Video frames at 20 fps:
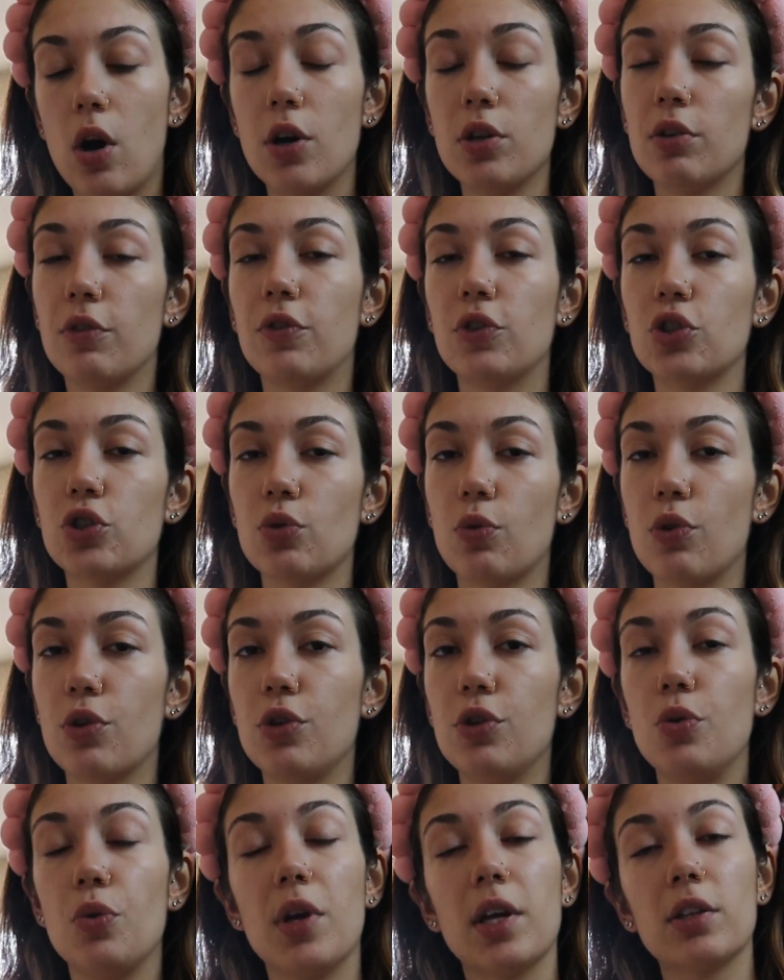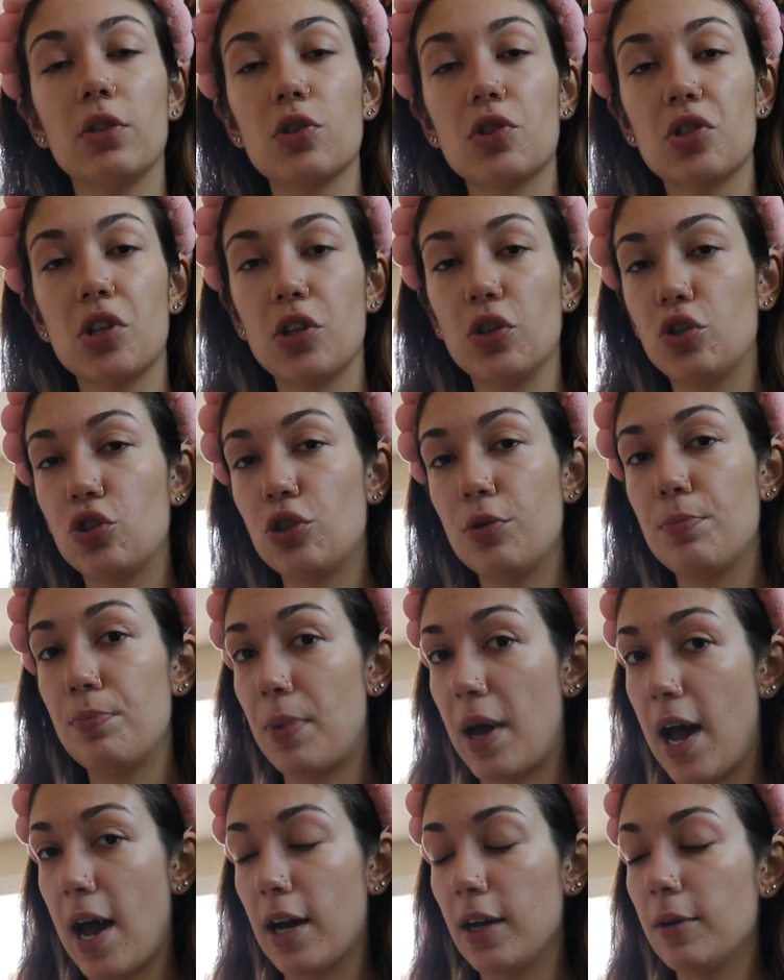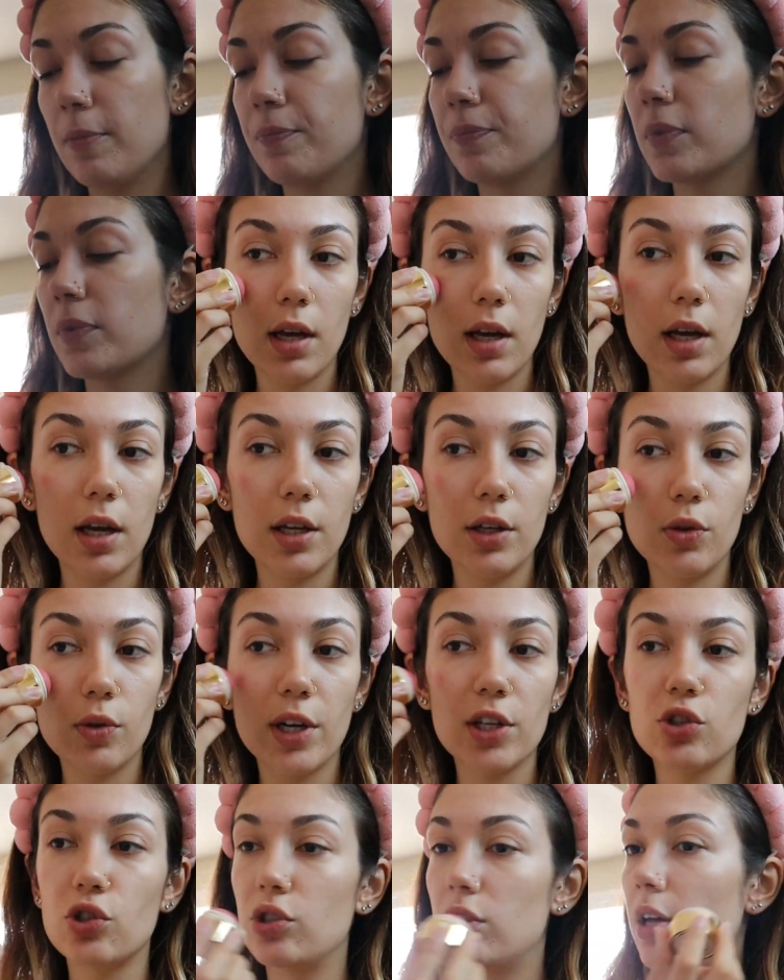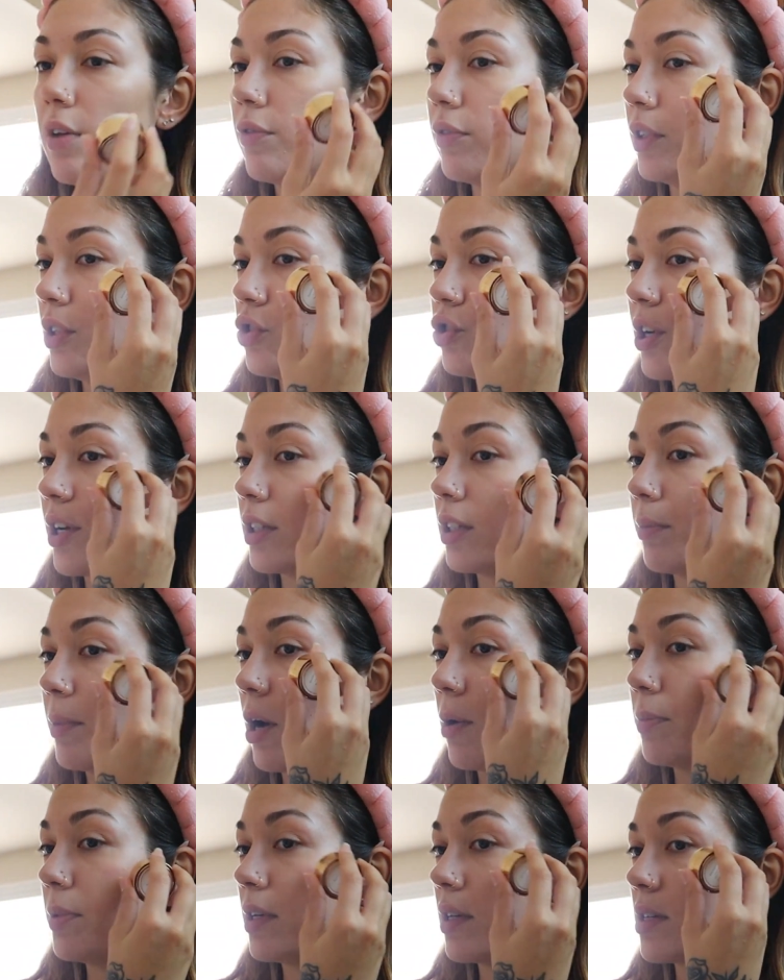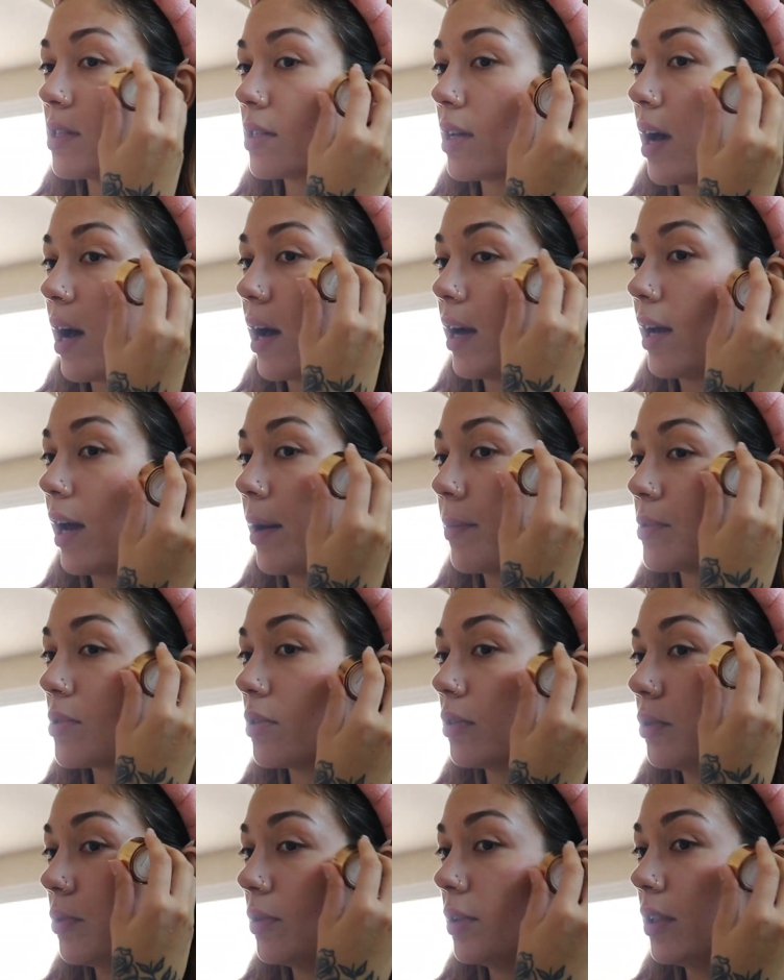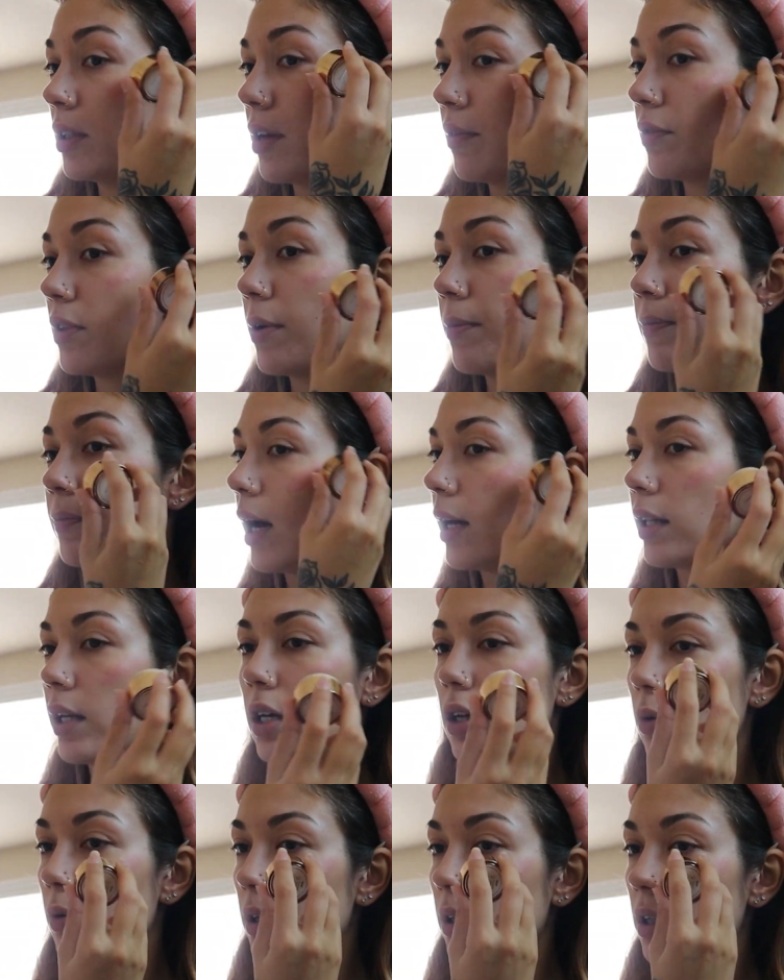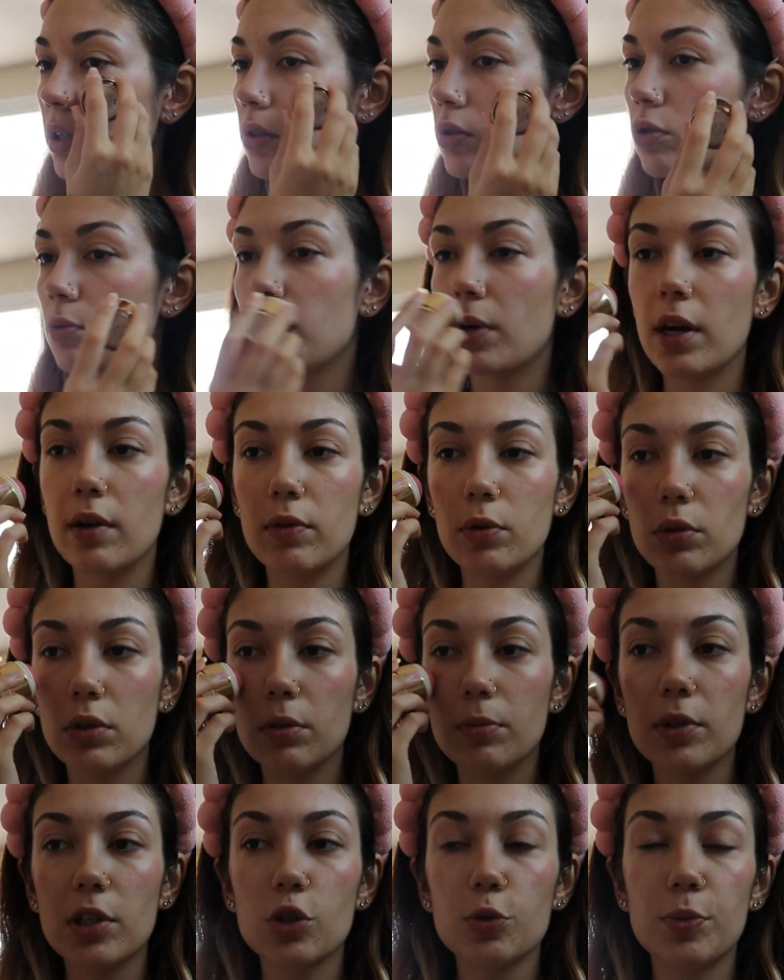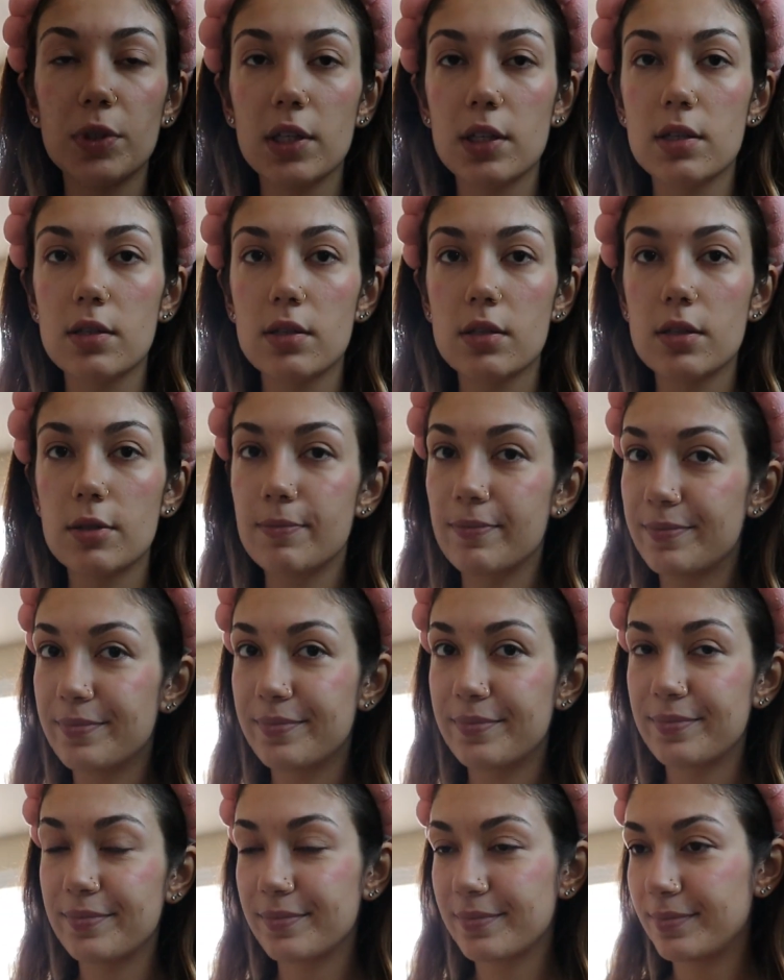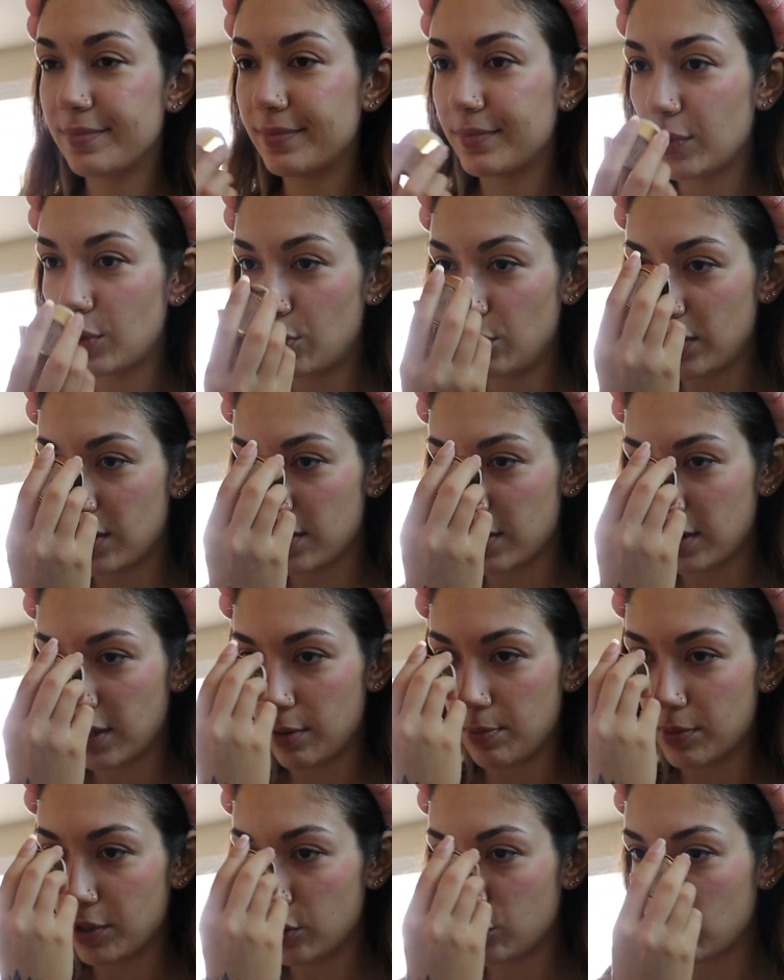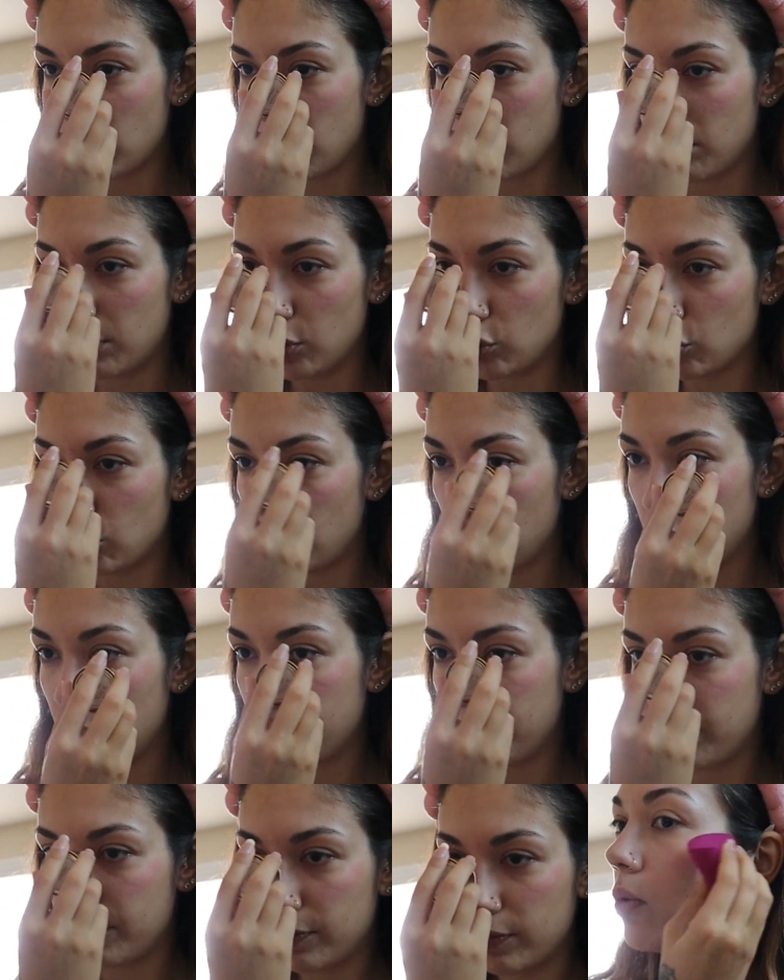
On your first order, you get their signature bag, and you guys should definitely check them out because I absolutely love them. I like going like super heavy with the blush because who doesn't like blush? I'm a blush girly.